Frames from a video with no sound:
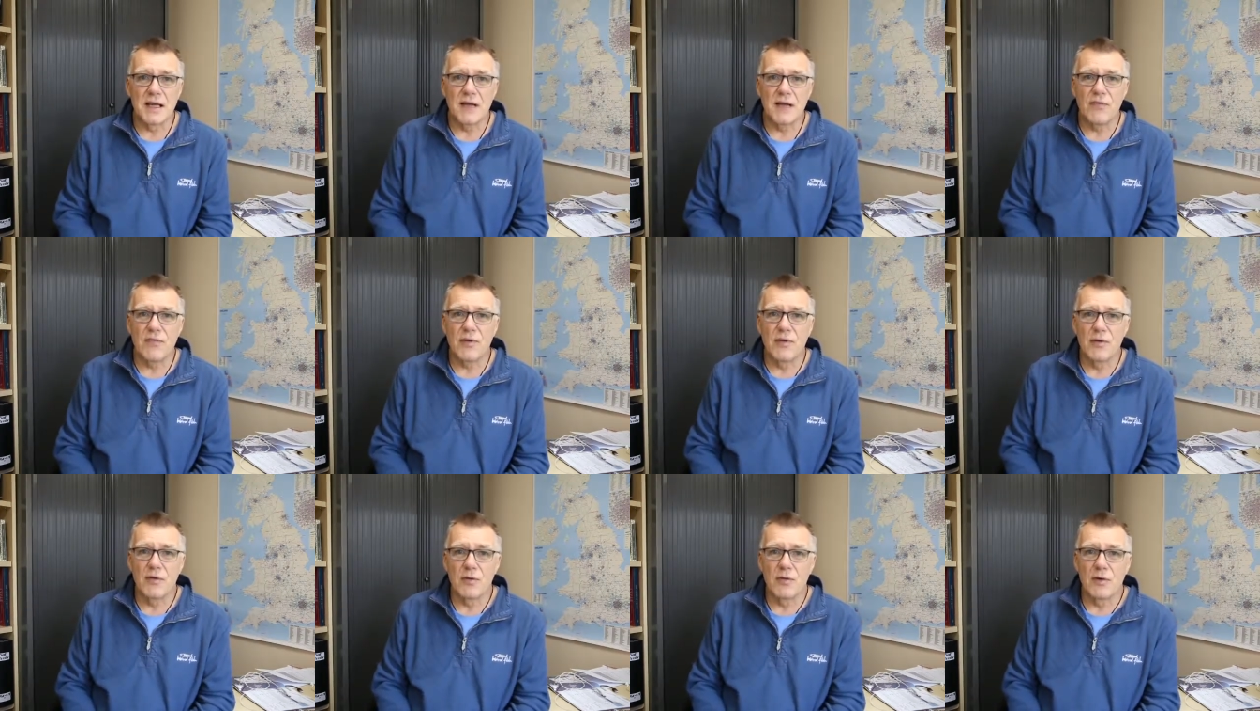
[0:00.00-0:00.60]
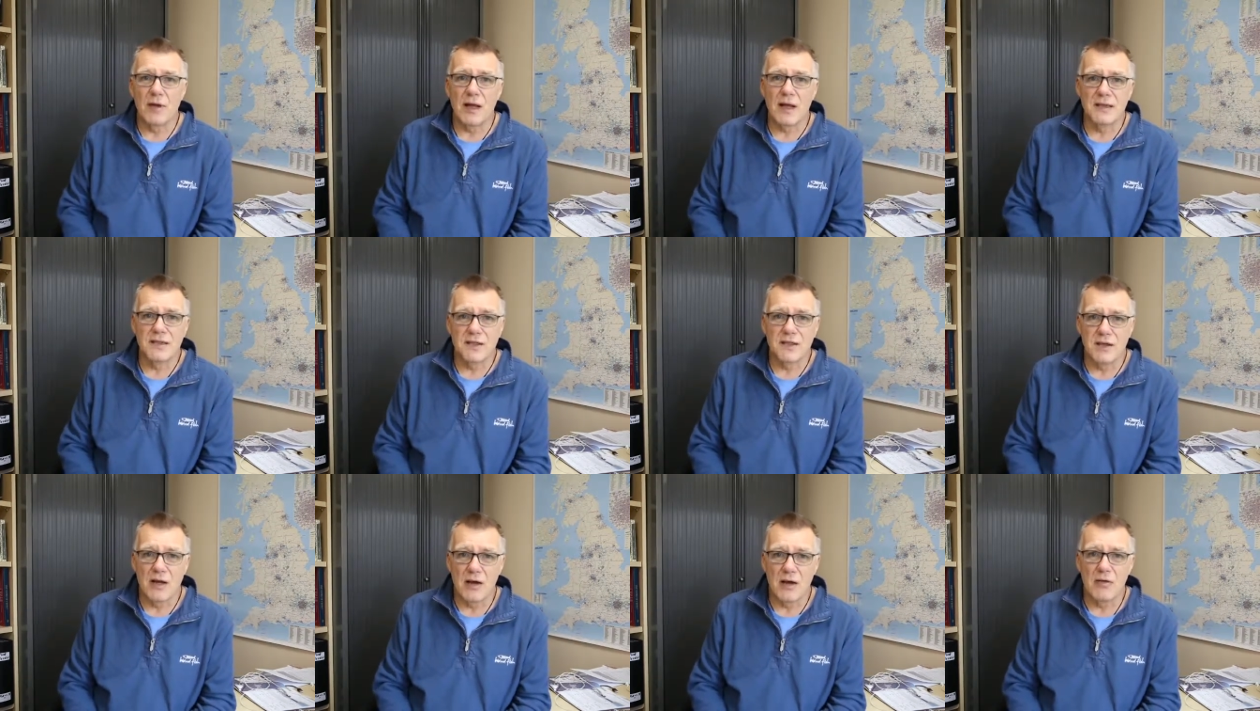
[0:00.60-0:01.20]
if you'd like
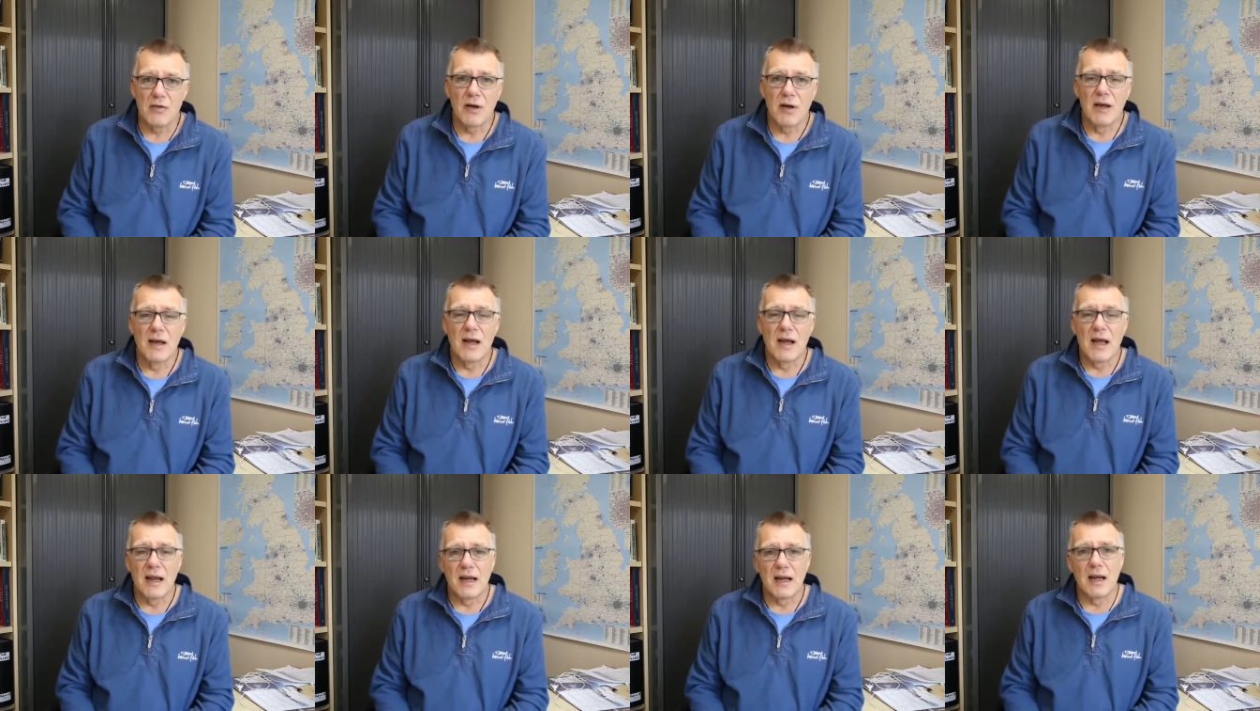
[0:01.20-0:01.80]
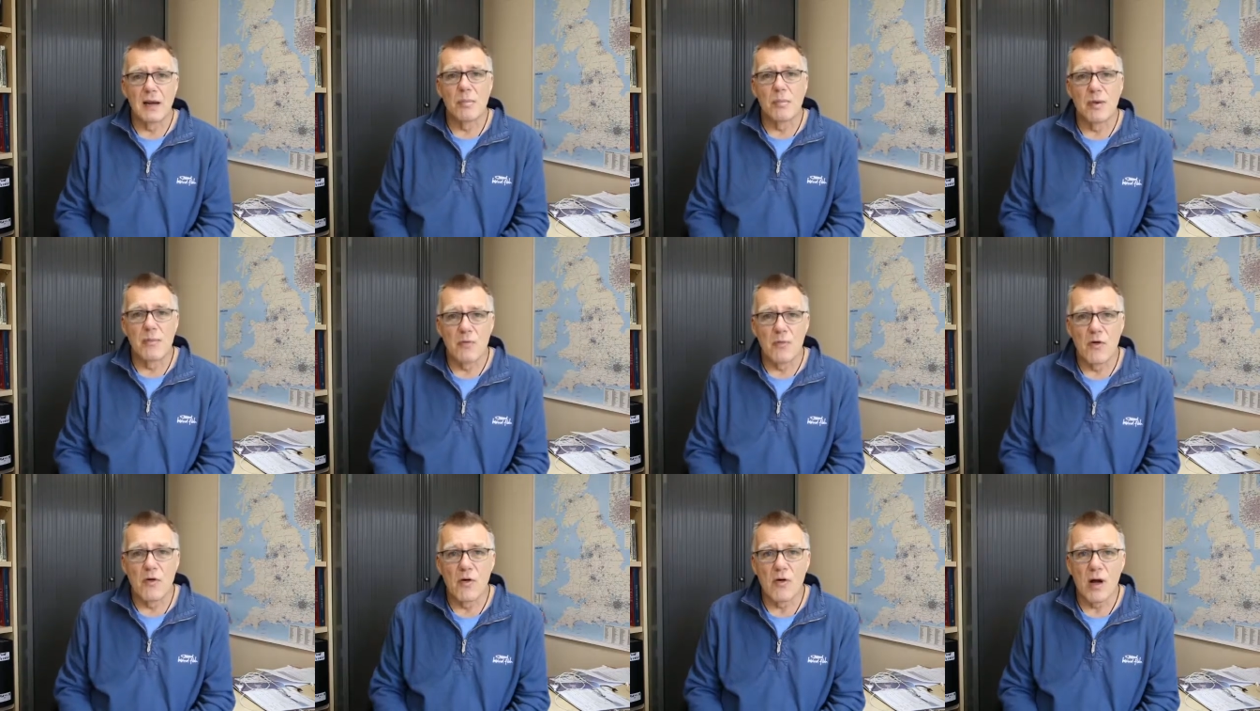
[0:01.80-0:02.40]
to know a little bit
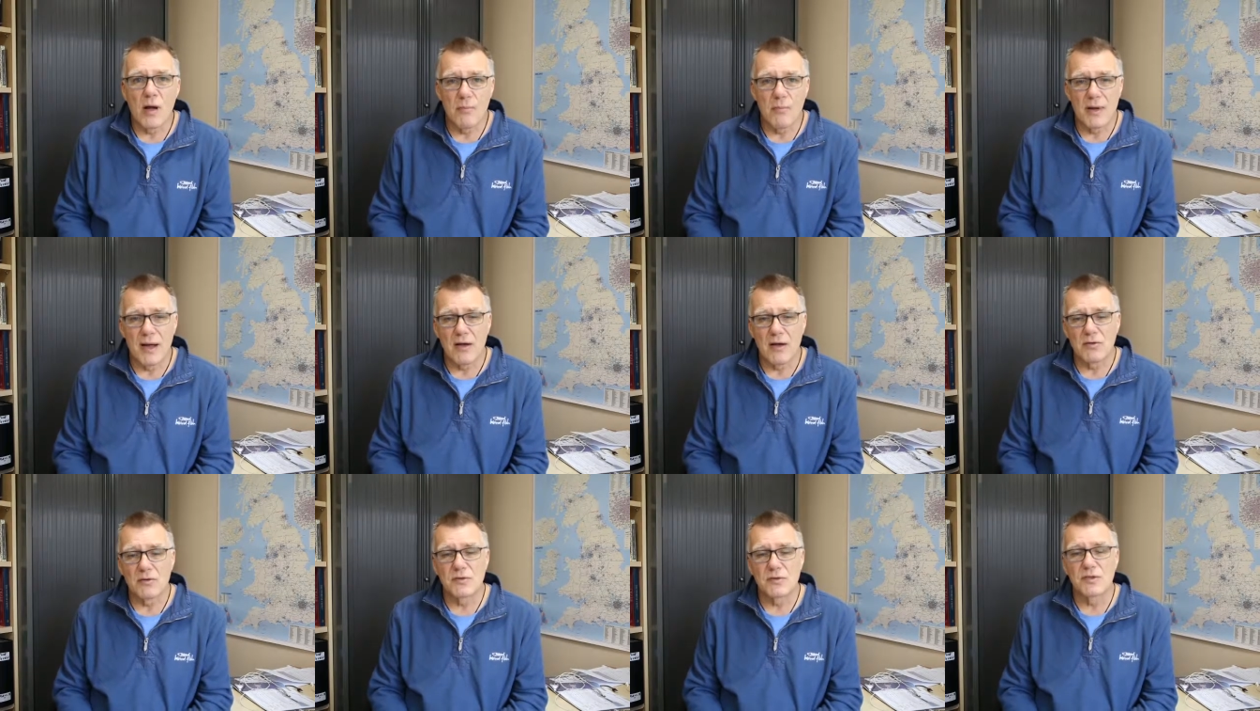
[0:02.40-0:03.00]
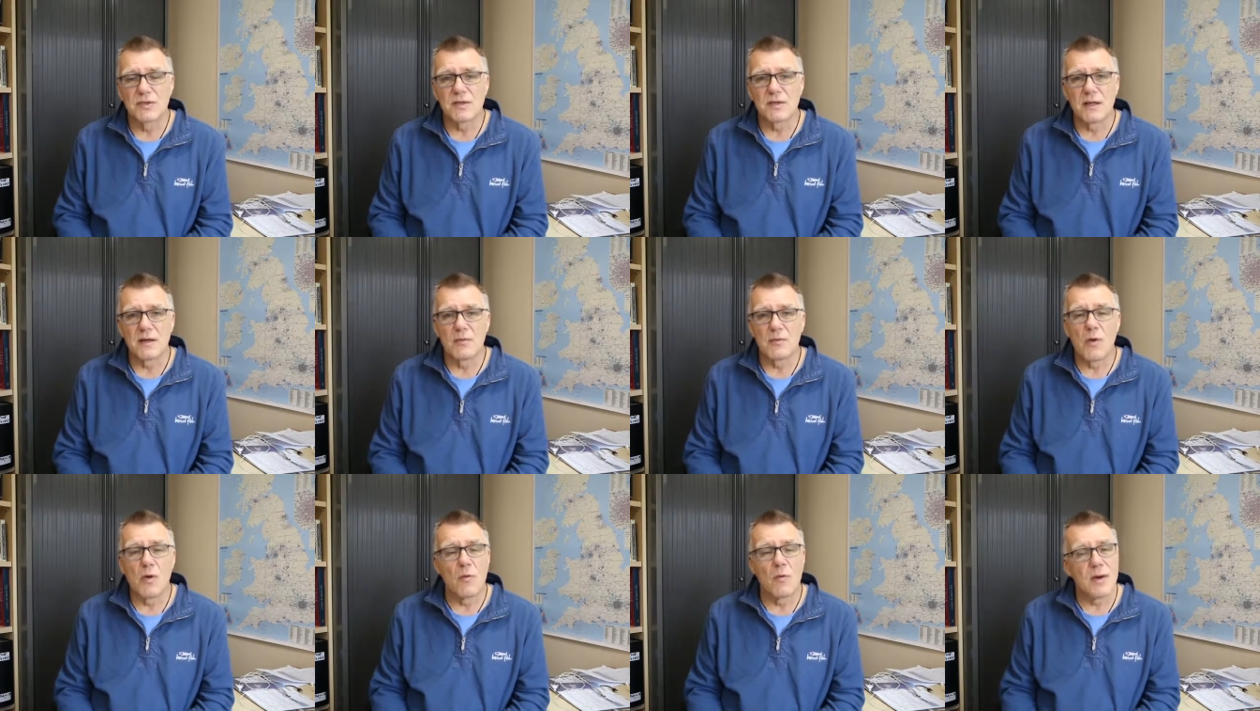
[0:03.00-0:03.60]
more about uh,
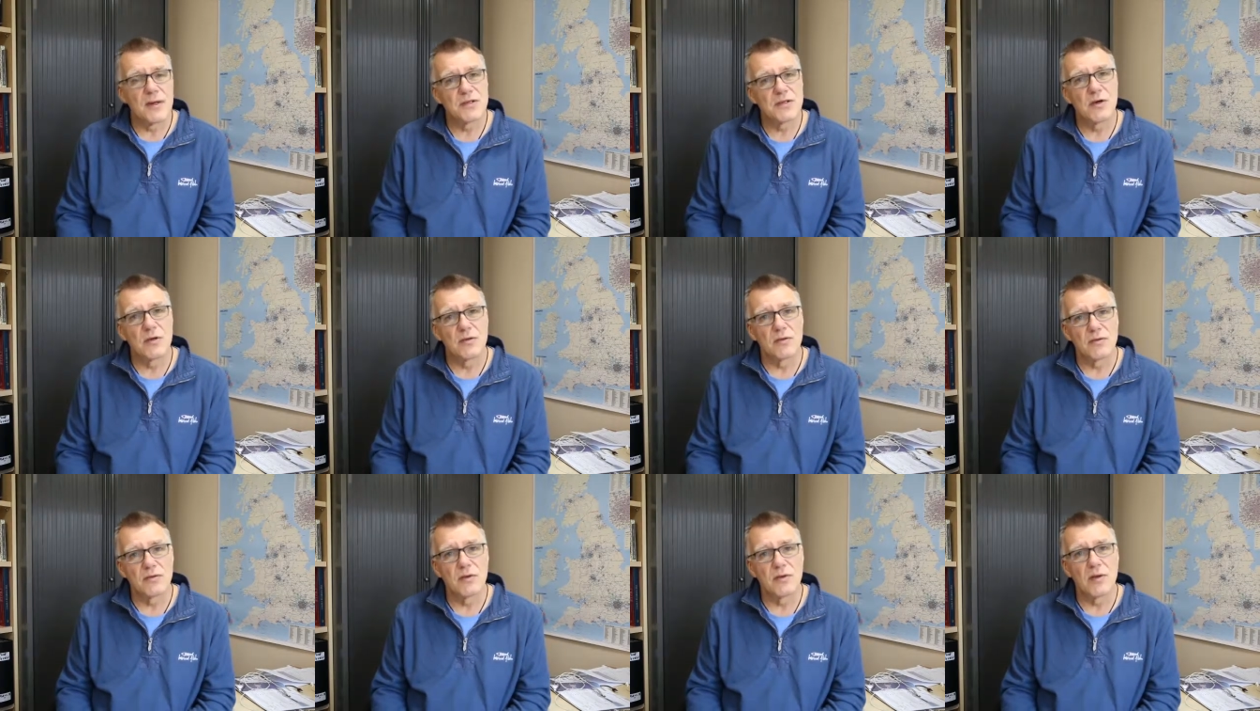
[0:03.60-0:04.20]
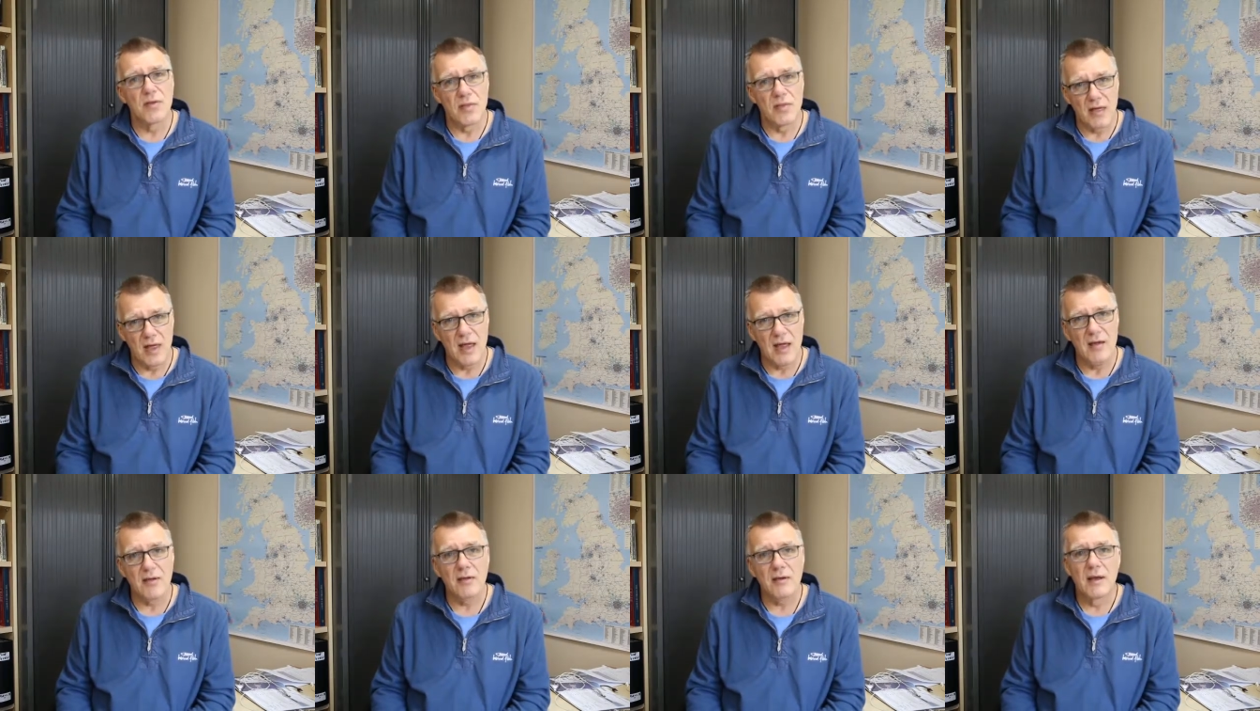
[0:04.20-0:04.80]
what went on
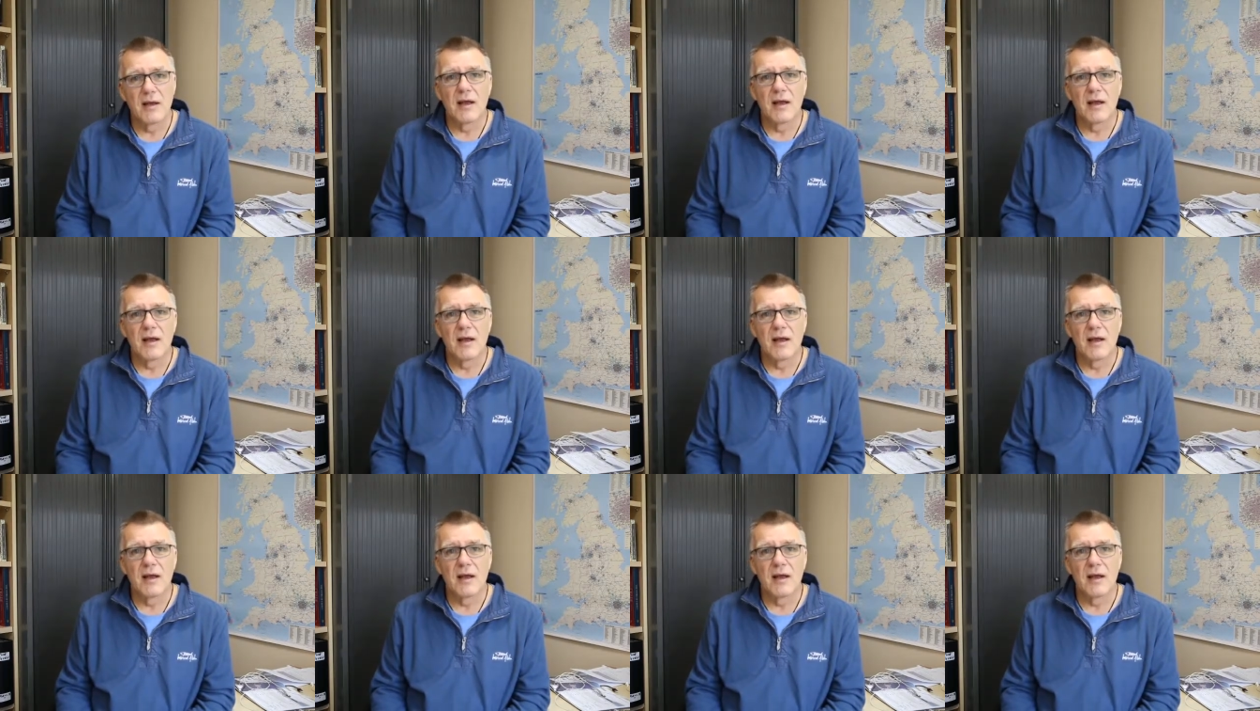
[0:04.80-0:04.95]
there,